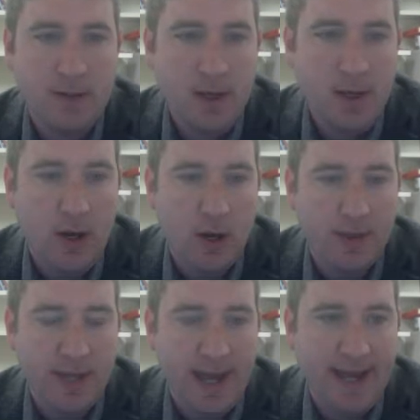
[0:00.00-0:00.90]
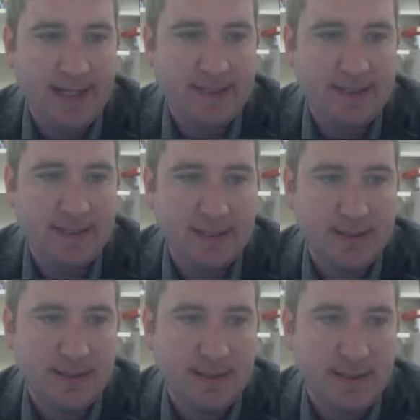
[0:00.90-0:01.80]
are the x
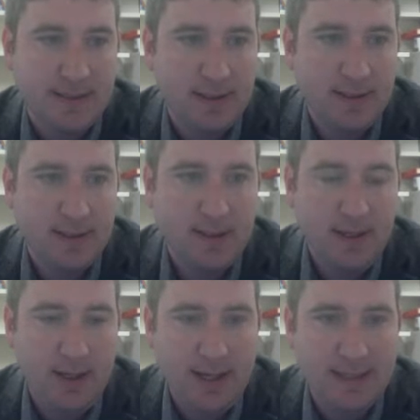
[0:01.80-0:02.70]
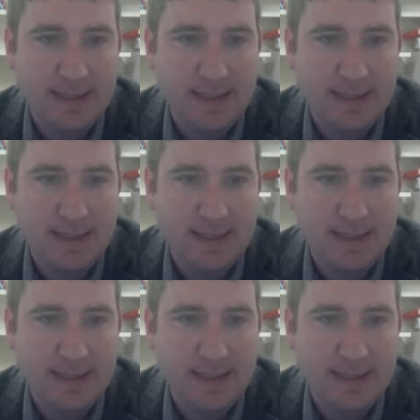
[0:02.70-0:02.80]
and